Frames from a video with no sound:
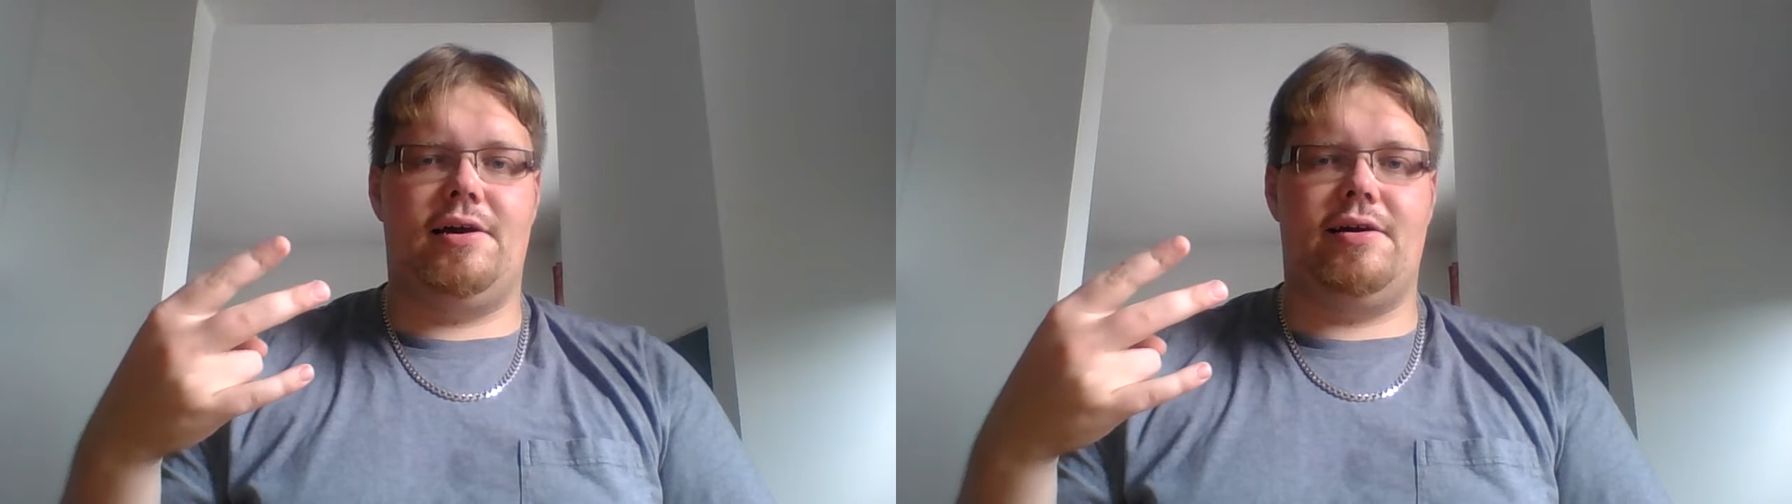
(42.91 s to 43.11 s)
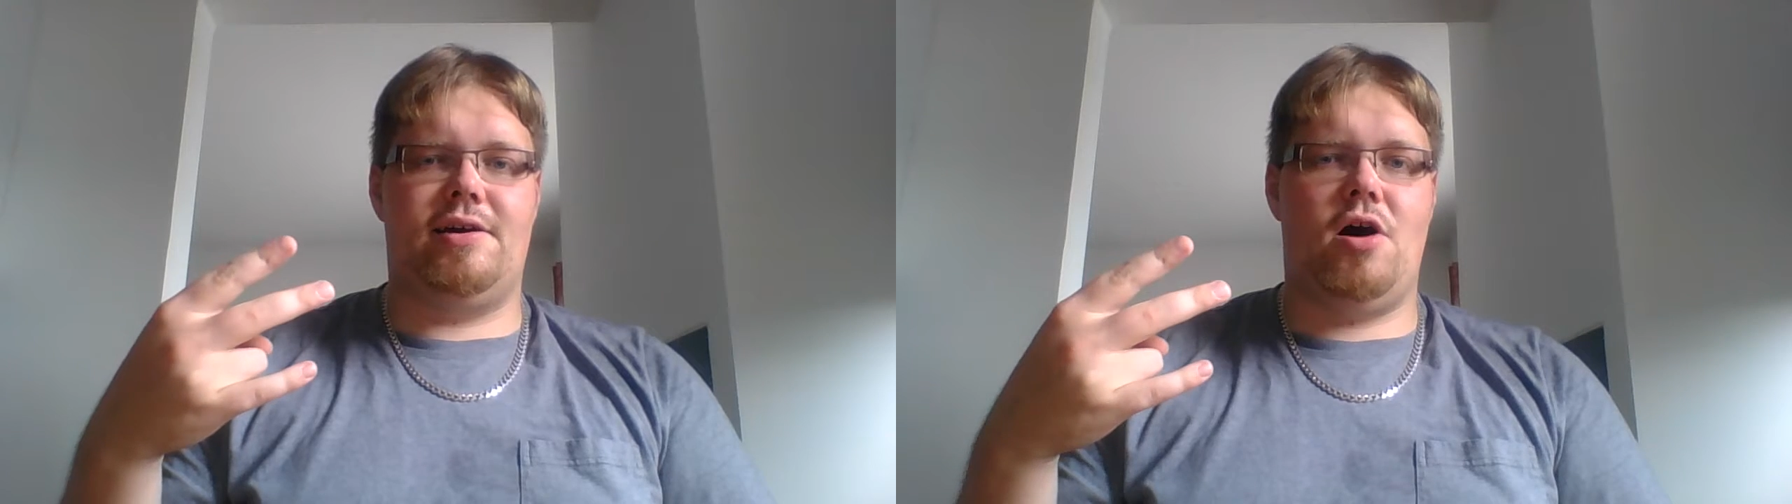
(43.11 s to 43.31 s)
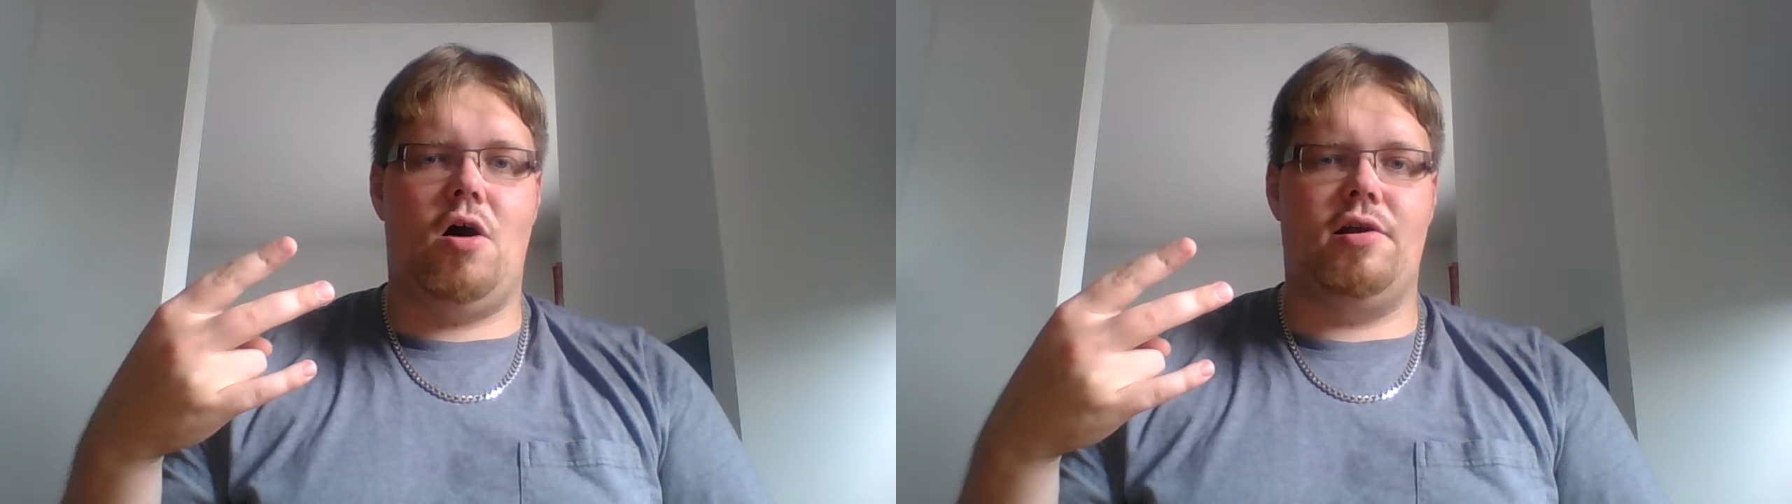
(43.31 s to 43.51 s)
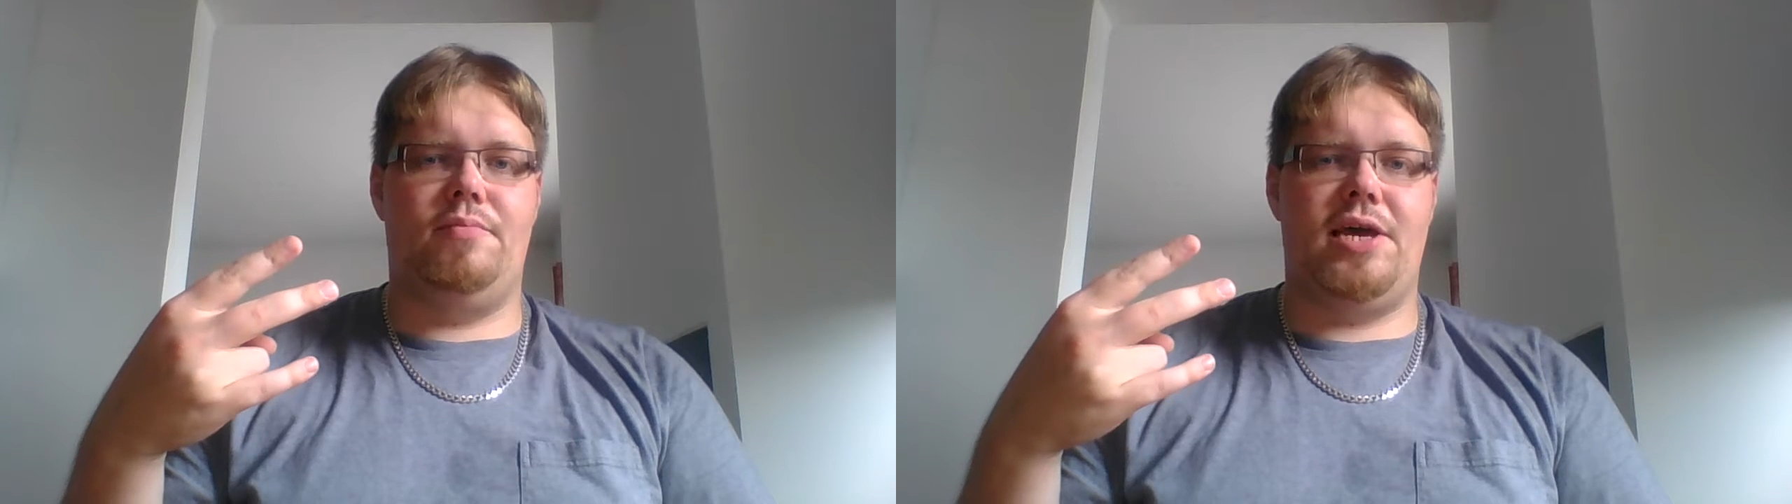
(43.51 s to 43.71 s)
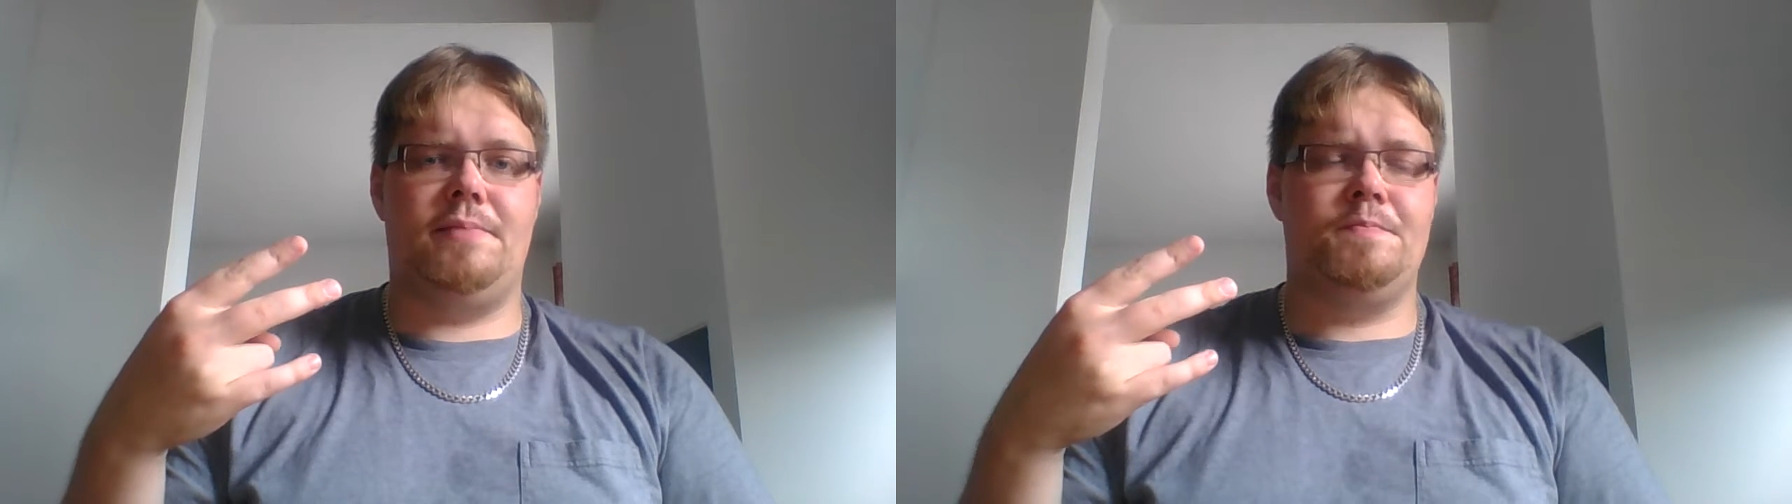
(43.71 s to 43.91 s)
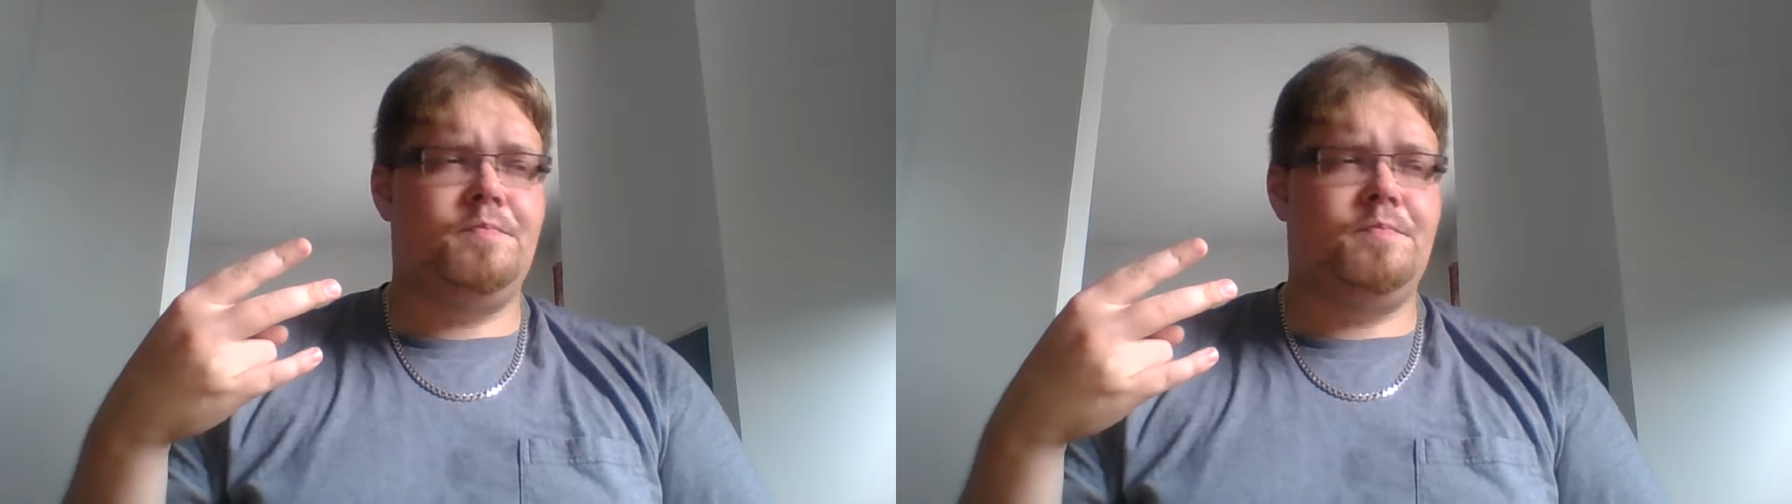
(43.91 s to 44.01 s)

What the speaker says: economy,